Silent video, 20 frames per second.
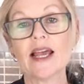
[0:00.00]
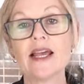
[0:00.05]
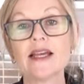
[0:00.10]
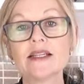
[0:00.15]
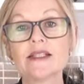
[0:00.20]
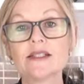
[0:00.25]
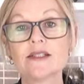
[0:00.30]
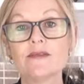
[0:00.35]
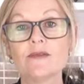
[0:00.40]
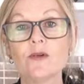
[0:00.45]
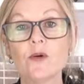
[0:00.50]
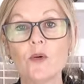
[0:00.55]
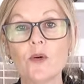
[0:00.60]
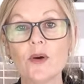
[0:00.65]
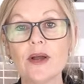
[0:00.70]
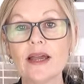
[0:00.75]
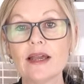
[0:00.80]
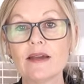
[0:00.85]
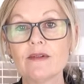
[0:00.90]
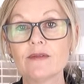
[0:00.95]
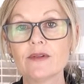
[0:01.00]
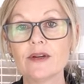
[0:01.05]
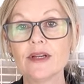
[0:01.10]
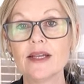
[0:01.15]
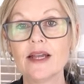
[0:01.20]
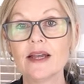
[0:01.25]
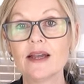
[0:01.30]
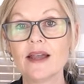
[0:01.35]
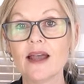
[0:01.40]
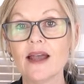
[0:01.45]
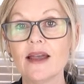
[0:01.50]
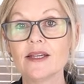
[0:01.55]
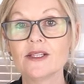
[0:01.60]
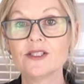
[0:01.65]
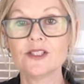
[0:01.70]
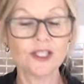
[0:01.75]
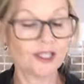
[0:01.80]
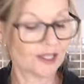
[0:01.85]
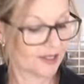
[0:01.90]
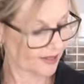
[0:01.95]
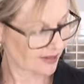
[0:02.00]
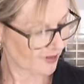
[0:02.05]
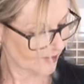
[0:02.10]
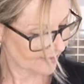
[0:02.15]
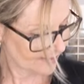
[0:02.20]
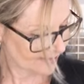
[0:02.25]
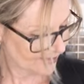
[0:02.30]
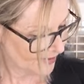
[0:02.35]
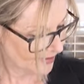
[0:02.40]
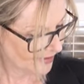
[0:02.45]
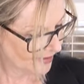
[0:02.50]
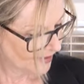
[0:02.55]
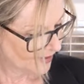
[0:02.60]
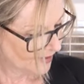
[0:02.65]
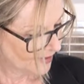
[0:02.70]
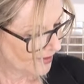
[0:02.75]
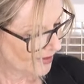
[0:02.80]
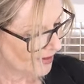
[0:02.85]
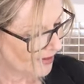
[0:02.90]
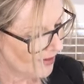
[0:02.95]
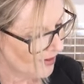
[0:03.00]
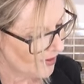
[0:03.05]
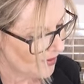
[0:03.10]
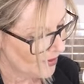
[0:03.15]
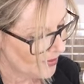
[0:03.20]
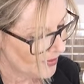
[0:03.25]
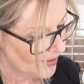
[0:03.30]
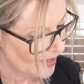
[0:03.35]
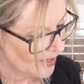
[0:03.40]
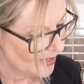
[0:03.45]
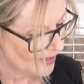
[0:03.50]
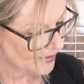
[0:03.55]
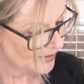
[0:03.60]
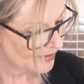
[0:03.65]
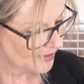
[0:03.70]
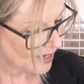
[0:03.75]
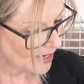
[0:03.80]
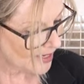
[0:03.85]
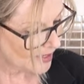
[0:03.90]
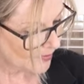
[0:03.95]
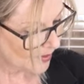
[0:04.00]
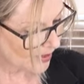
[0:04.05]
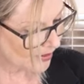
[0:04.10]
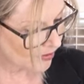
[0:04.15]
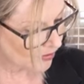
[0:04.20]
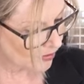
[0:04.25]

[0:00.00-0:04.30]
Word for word: eggs for every occasion. Okay, sliding back